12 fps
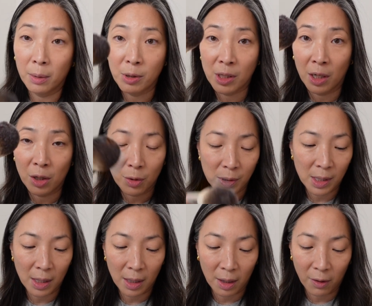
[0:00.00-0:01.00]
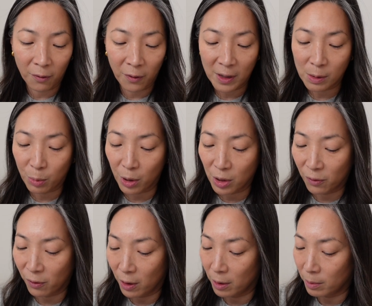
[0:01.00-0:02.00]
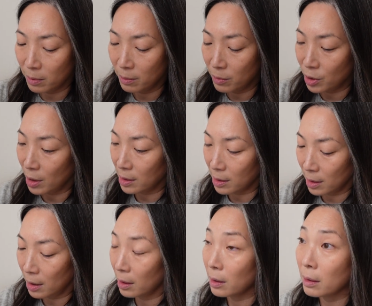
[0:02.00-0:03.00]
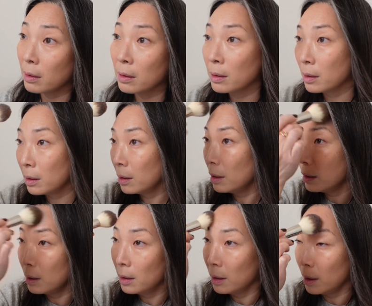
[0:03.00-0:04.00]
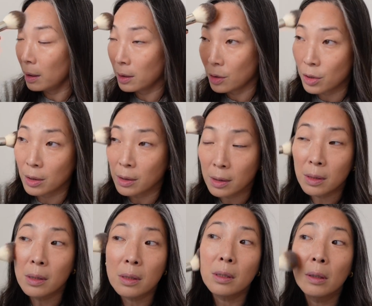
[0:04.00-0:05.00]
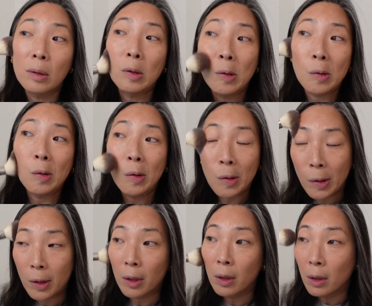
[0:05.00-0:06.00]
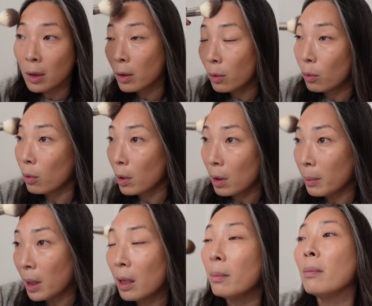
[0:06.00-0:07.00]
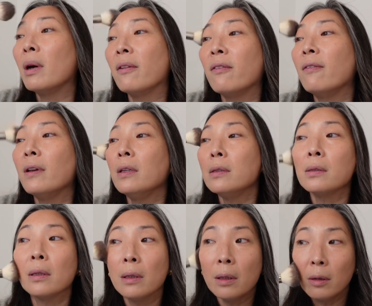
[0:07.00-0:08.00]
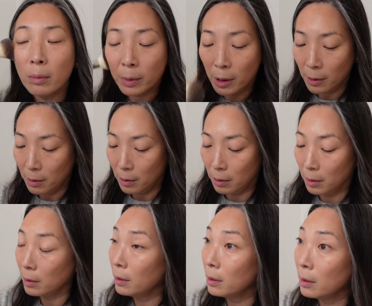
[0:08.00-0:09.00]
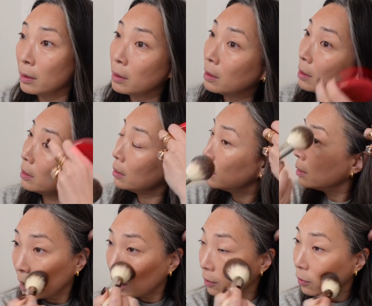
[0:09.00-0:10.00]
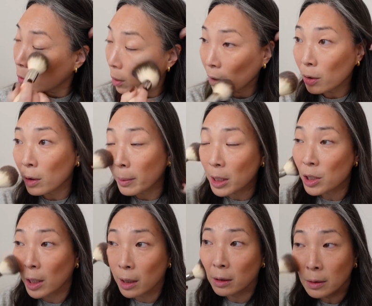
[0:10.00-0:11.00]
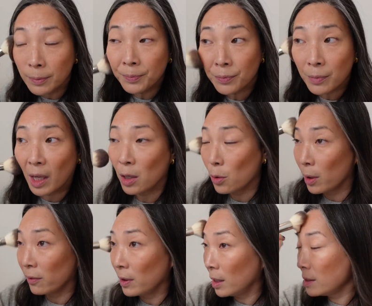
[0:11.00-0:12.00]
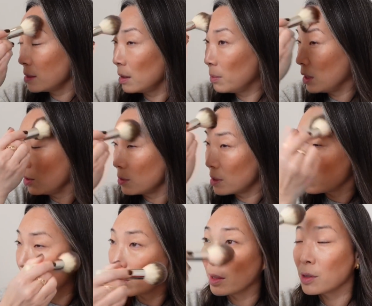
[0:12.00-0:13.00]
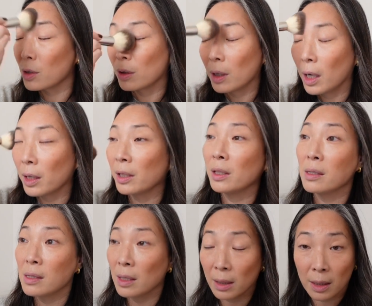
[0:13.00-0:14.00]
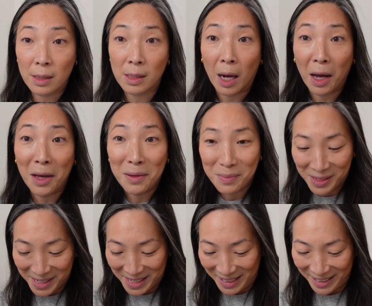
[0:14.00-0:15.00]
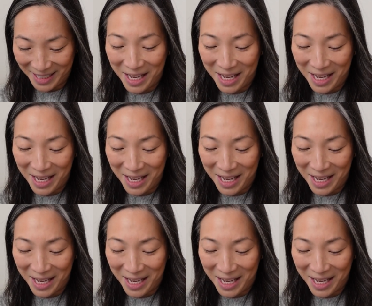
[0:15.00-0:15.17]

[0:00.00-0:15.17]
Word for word: And I'm just gonna use the uh, face brush from Chantecaille and just warm up my face a little bit. And if you are new to my channel, and you have not seen me use this bronzer a gazillion times,